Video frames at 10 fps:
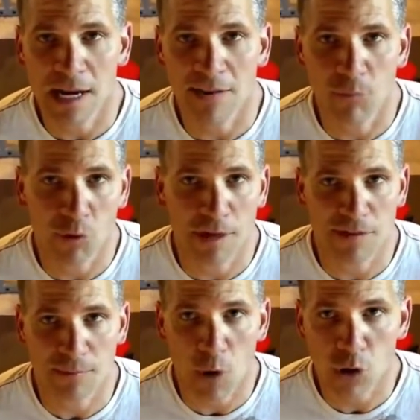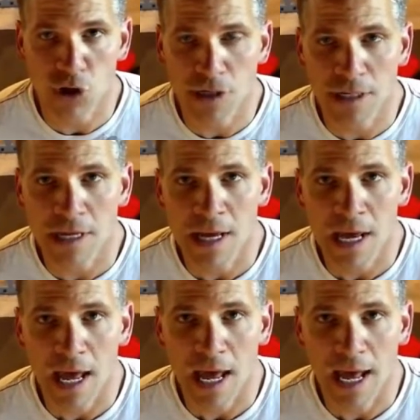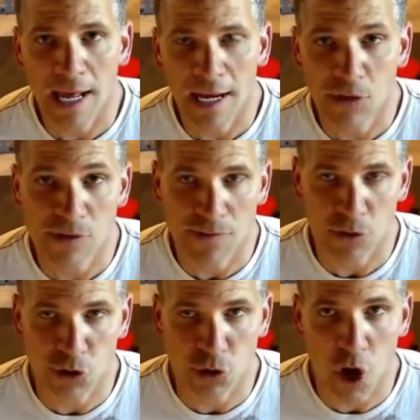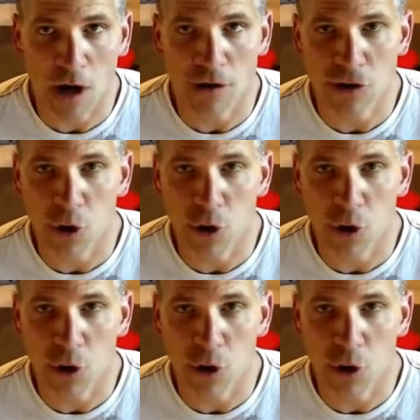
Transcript: I have more range of motion, and I usually feel stronger.